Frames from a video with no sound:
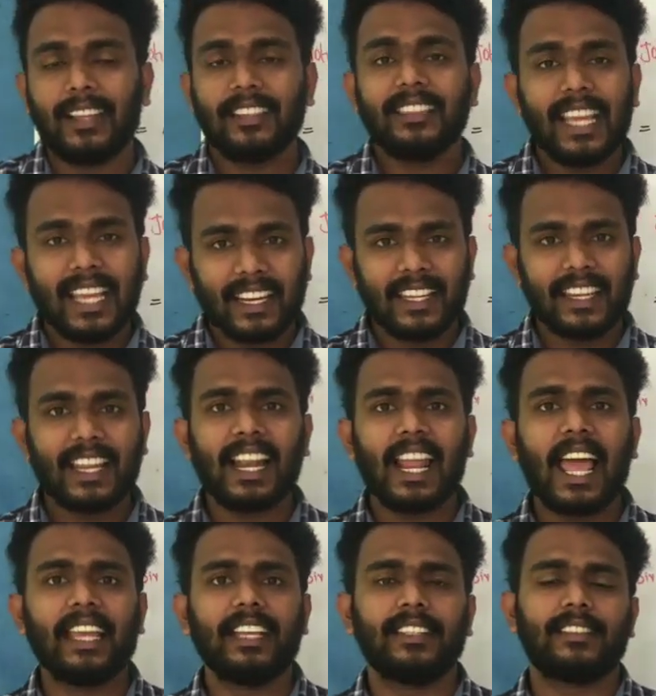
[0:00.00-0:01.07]
they
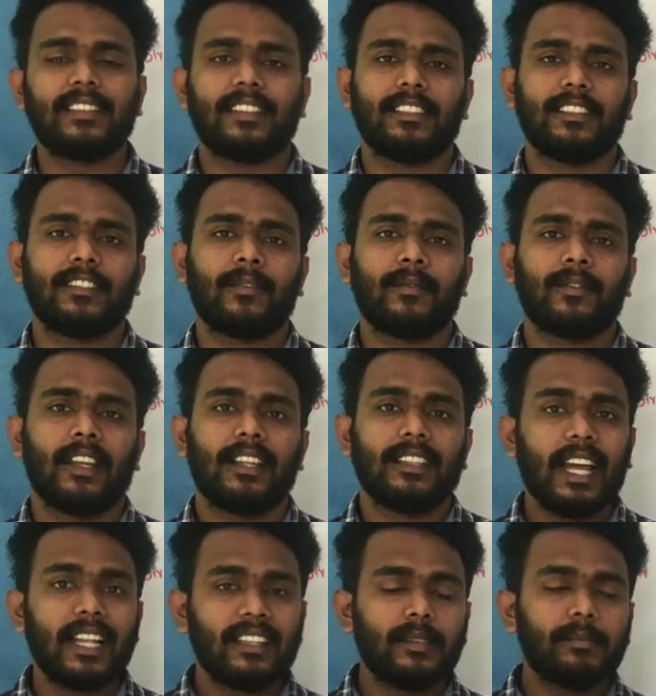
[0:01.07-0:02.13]
realized
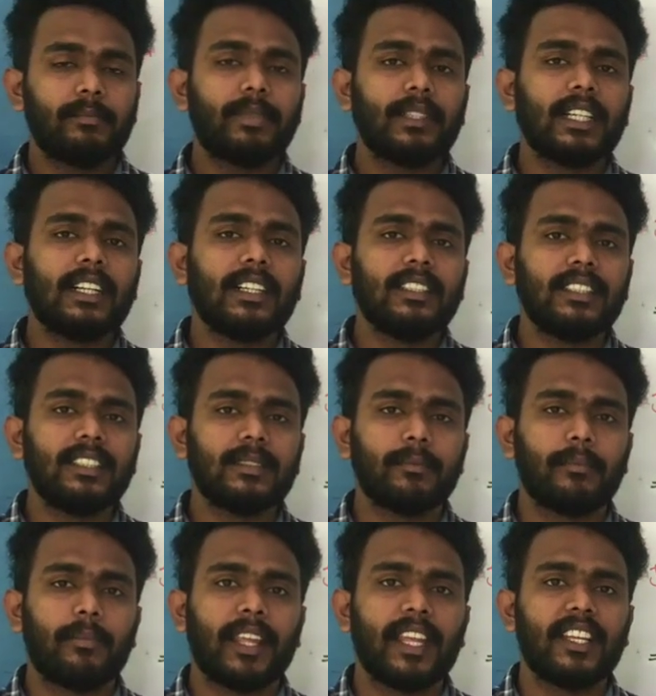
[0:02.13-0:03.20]
that the
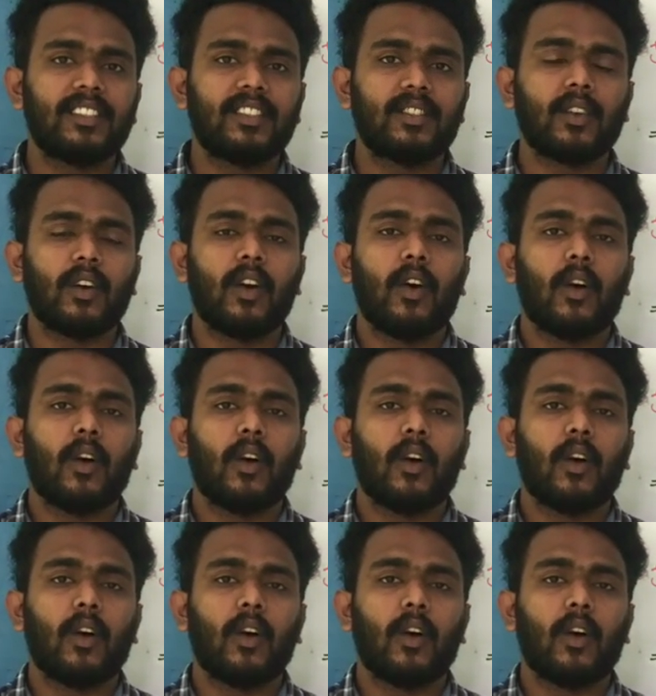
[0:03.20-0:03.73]
burned bricks